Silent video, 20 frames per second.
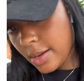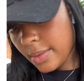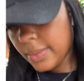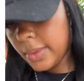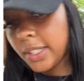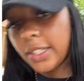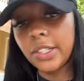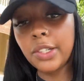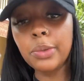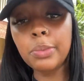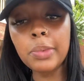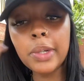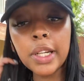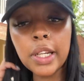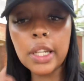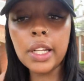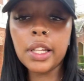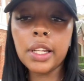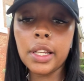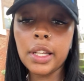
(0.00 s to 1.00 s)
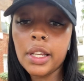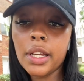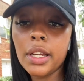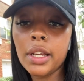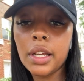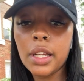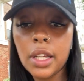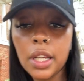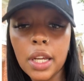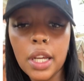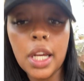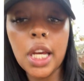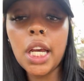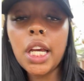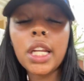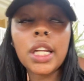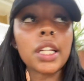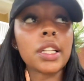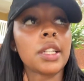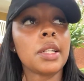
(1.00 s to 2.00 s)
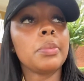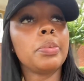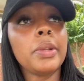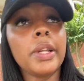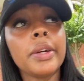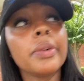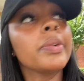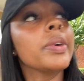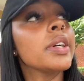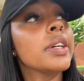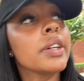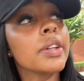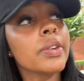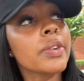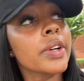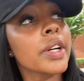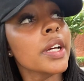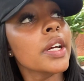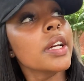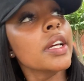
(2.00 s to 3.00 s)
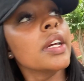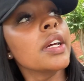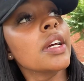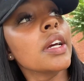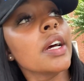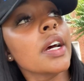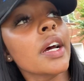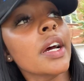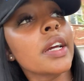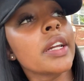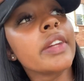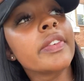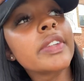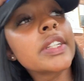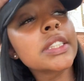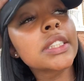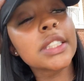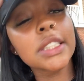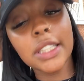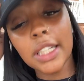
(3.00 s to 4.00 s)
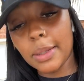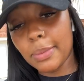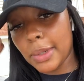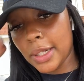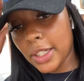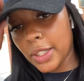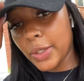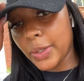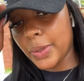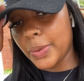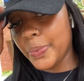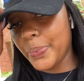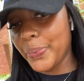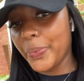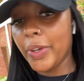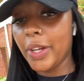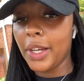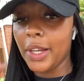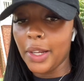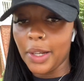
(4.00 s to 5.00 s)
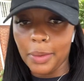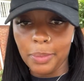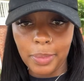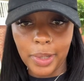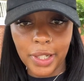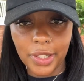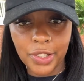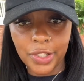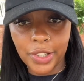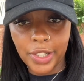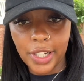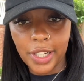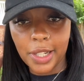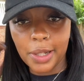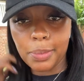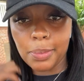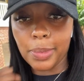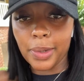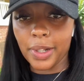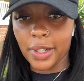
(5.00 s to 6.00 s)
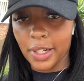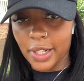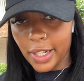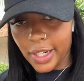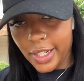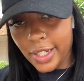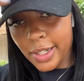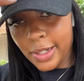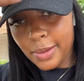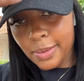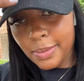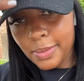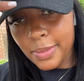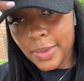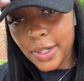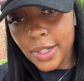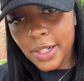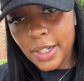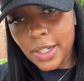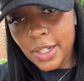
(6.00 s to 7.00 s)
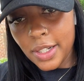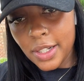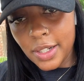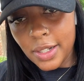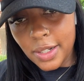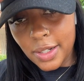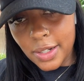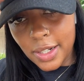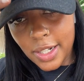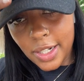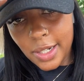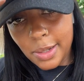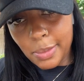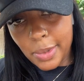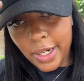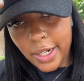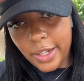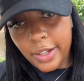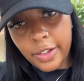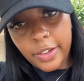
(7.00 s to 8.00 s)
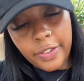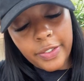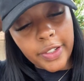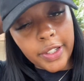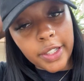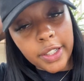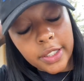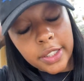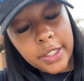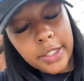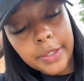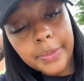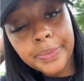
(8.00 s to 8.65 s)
This humidity ain't nothing to play with, okay? I ain't even get to take my little picture yet, but I am. I need my nail fixed.